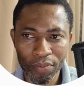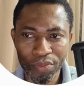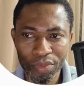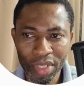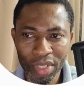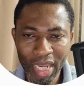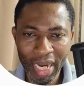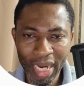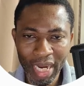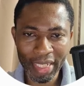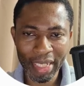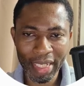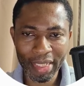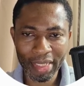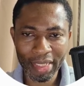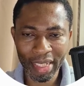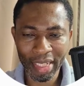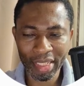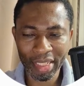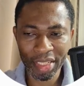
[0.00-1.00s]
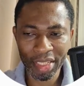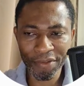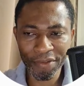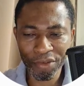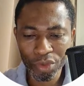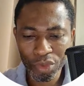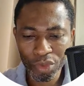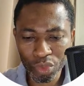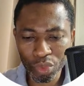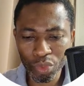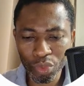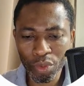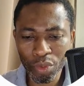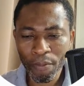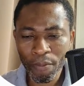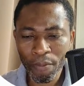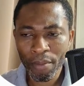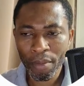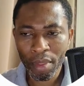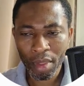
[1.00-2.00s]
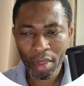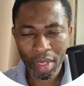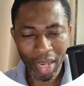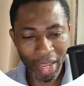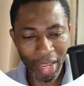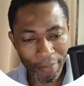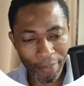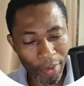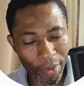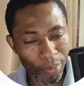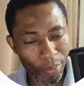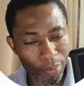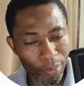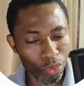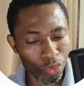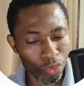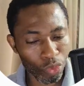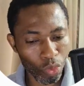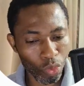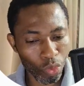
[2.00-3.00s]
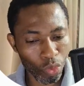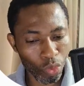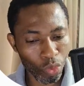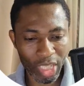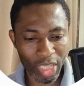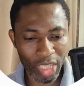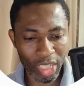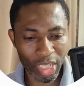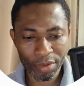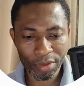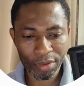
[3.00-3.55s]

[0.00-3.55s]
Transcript: The idea is that if you do like people do most times,